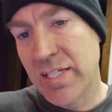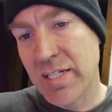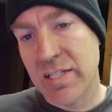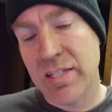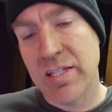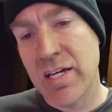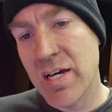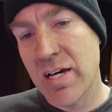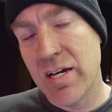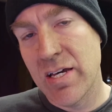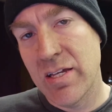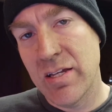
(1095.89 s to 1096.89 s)
I think
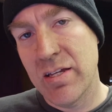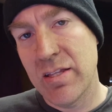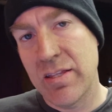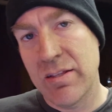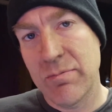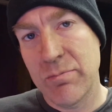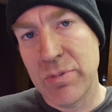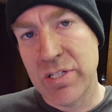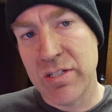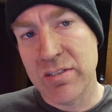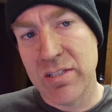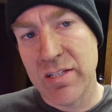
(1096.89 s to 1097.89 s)
that
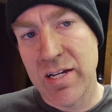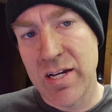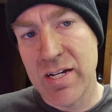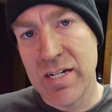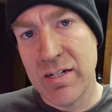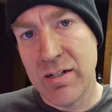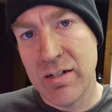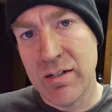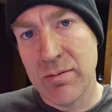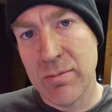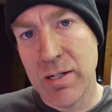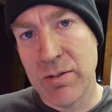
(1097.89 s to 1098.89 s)
because of
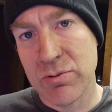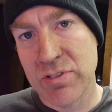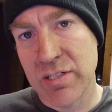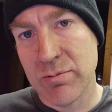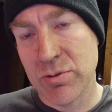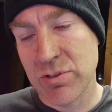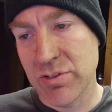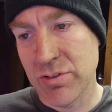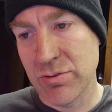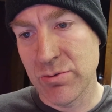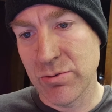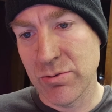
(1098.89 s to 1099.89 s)
that, I was
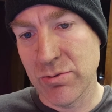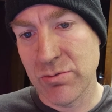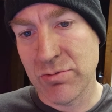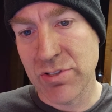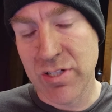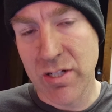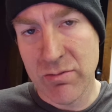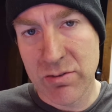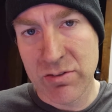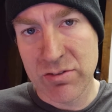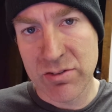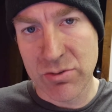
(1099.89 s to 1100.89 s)
able to
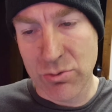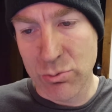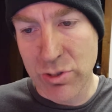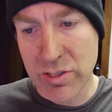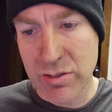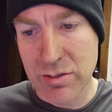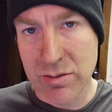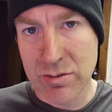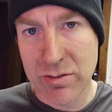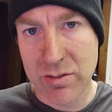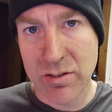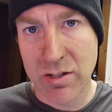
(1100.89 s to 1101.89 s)
recover so
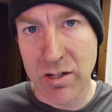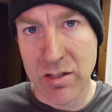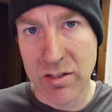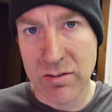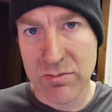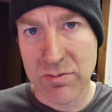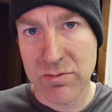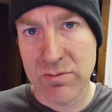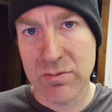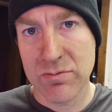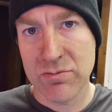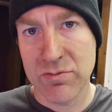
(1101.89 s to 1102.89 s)
quickly
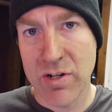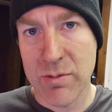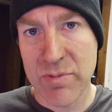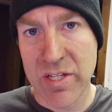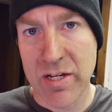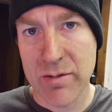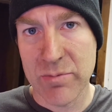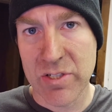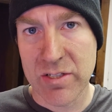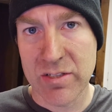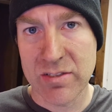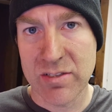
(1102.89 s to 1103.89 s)
from
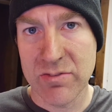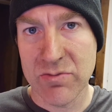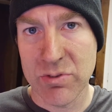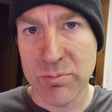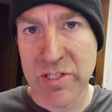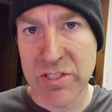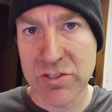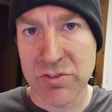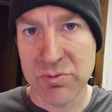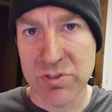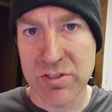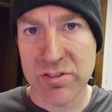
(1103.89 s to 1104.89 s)
that, because the
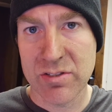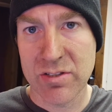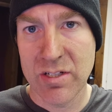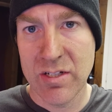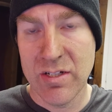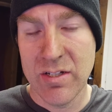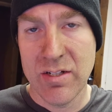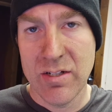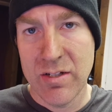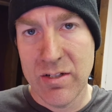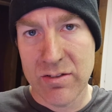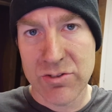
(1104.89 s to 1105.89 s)
inflammation was
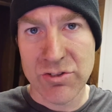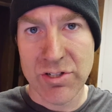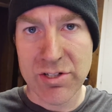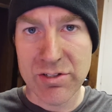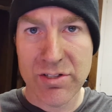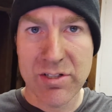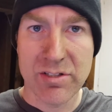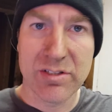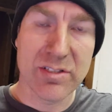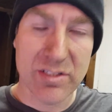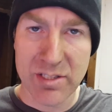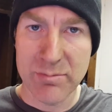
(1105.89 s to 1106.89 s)

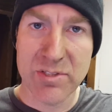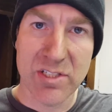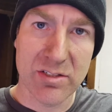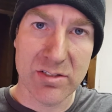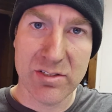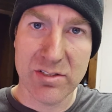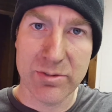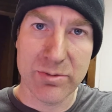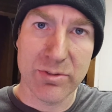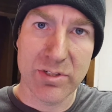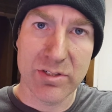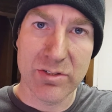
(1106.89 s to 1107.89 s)
triggering the stem
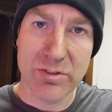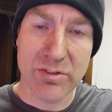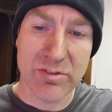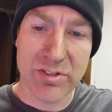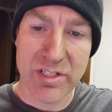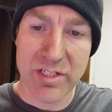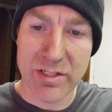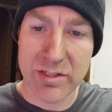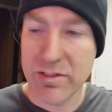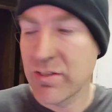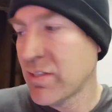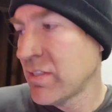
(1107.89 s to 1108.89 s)
cells to do their
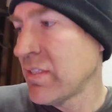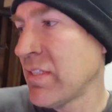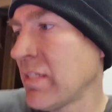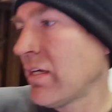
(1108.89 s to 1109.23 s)
thing.